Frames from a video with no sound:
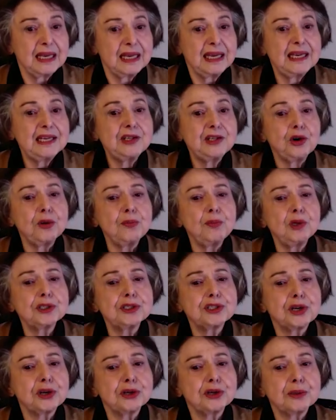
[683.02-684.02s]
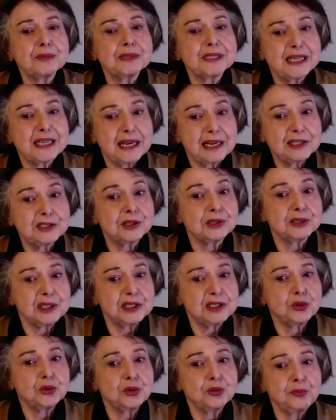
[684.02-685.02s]
In normal circumstances,
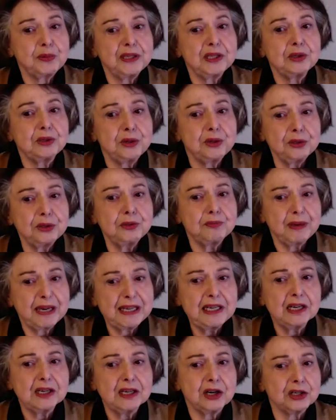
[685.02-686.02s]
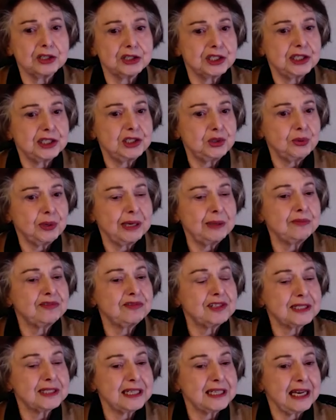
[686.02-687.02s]
it could be a good pedagogy to
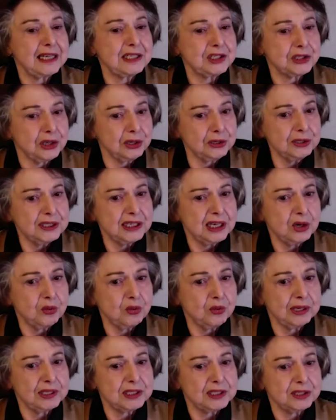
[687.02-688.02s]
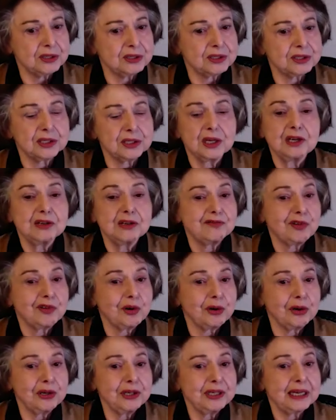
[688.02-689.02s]
emphasize consequences
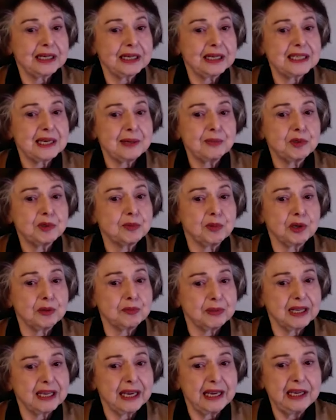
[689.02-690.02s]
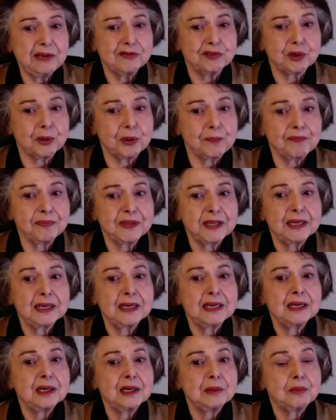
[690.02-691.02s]
for unacceptable behavior,
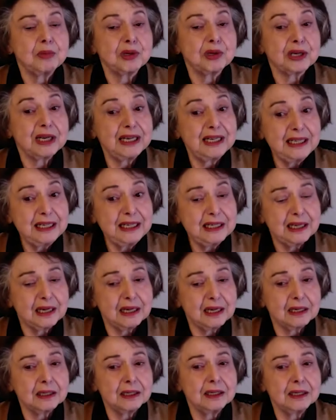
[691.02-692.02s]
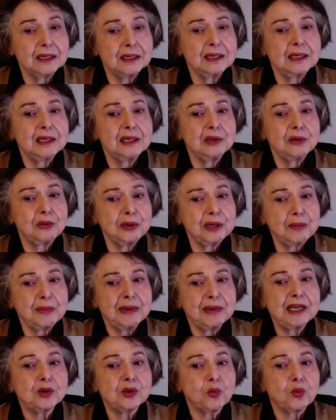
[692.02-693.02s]
but Lena
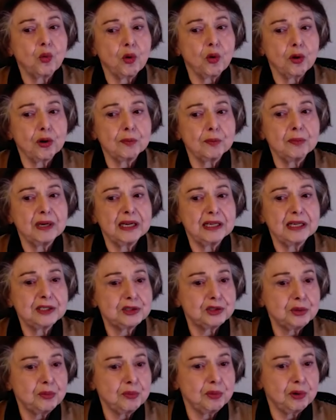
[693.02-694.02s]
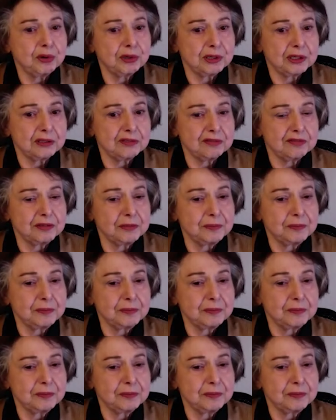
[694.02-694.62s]
remained warm and supportive.